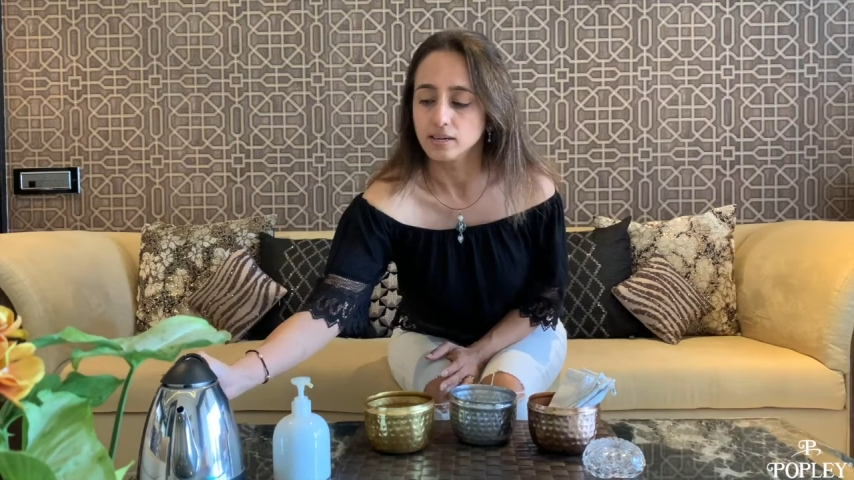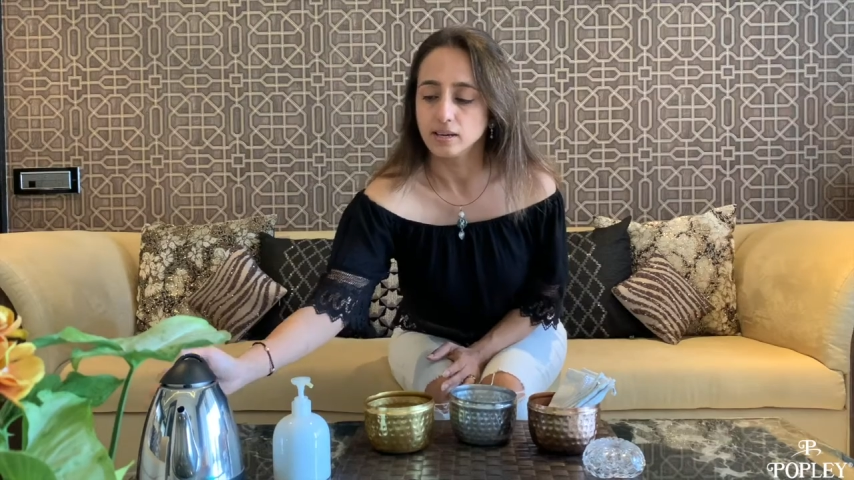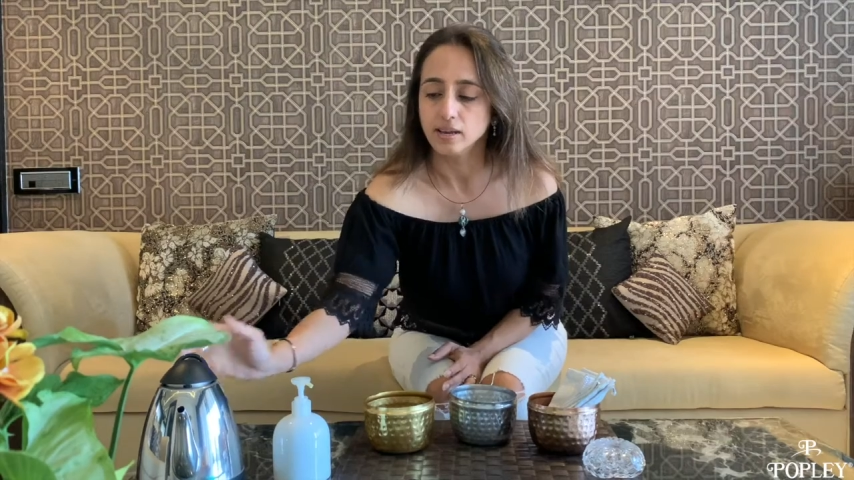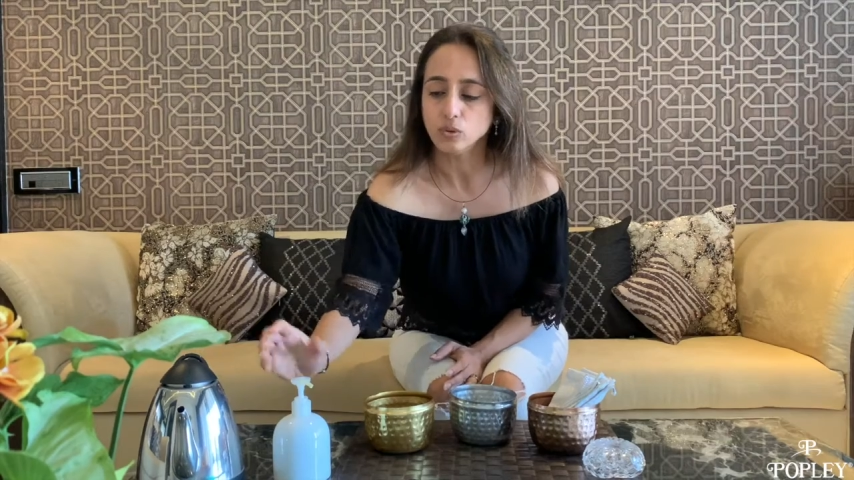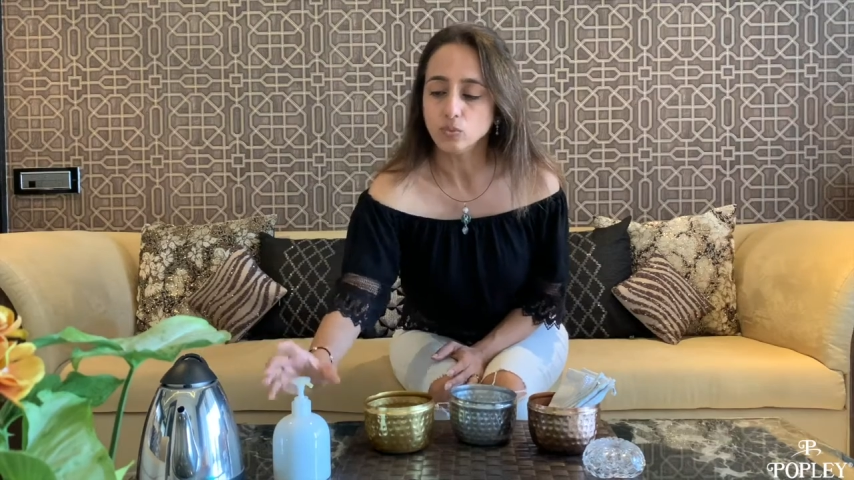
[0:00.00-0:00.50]

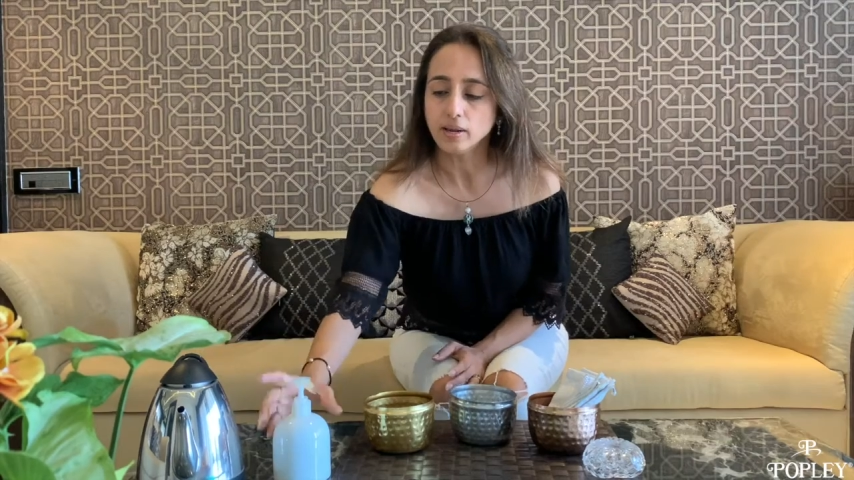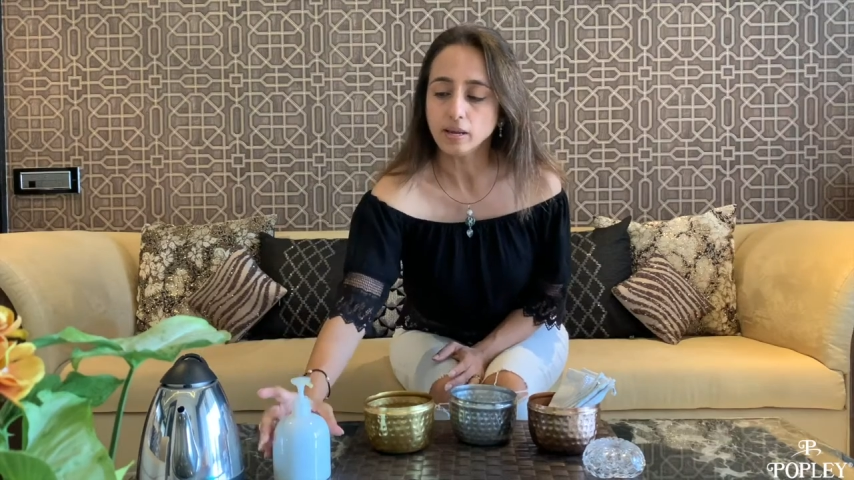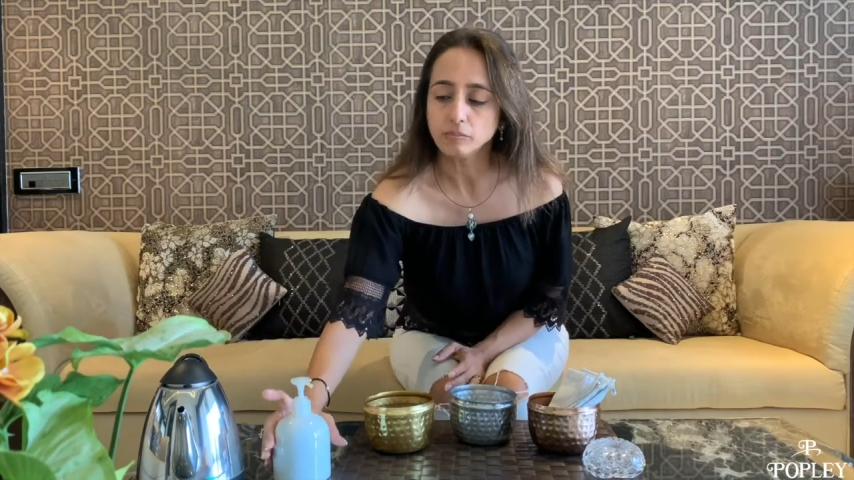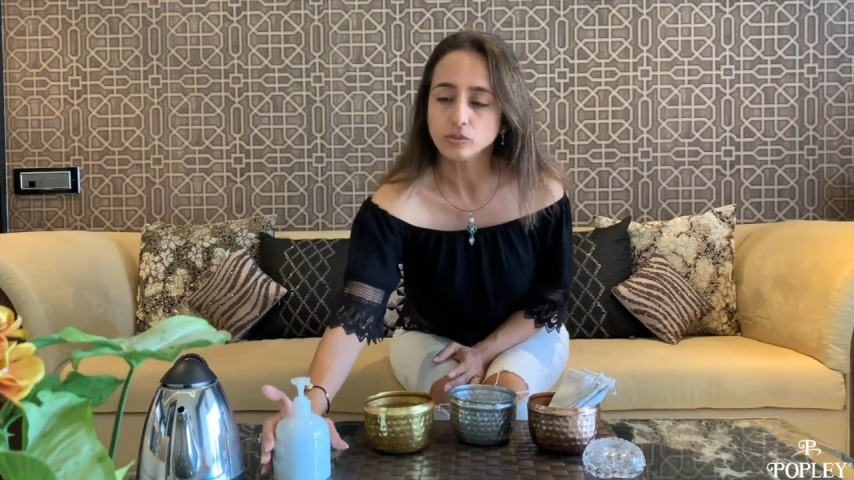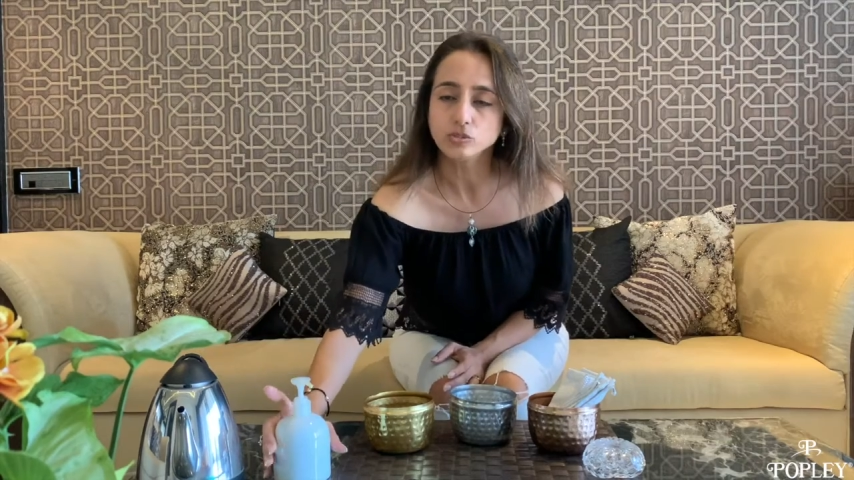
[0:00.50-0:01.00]
In one,
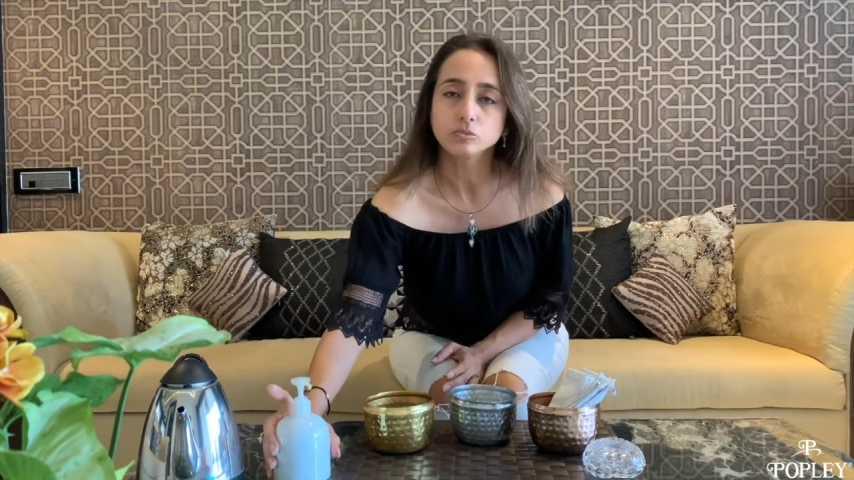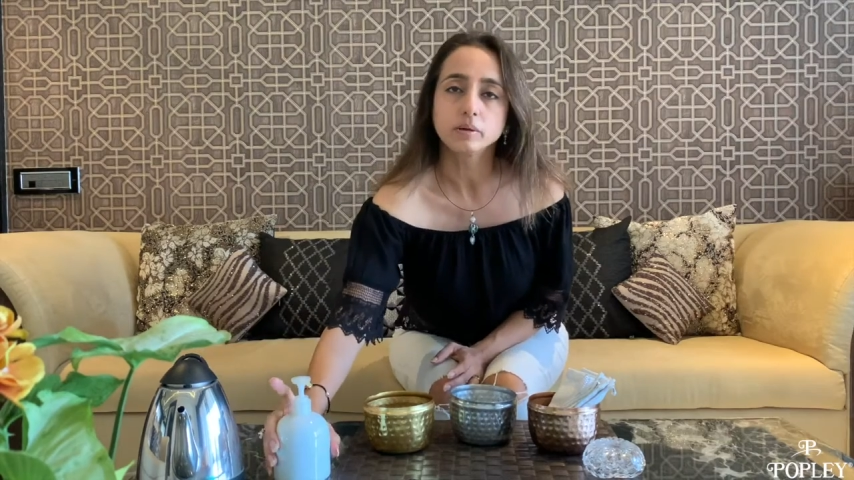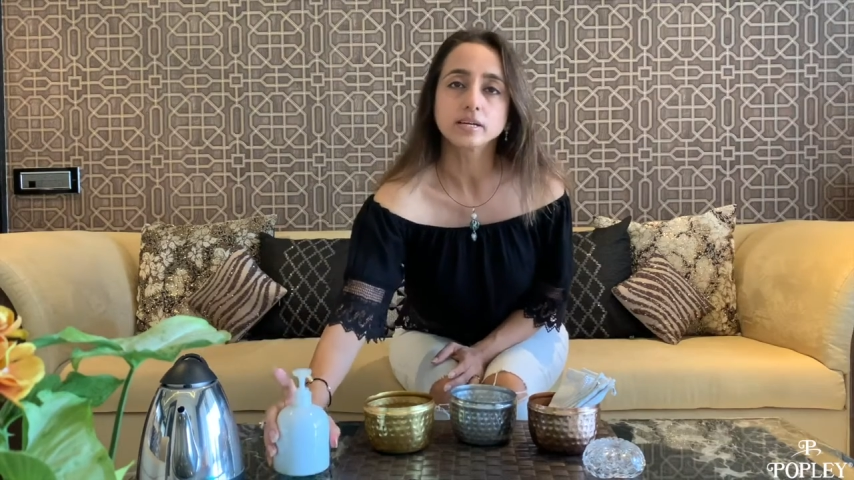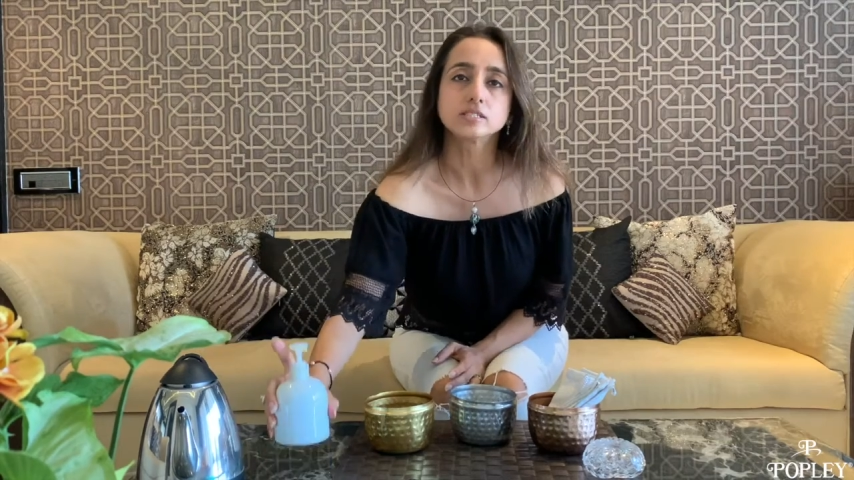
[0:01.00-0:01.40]
I'm going to make a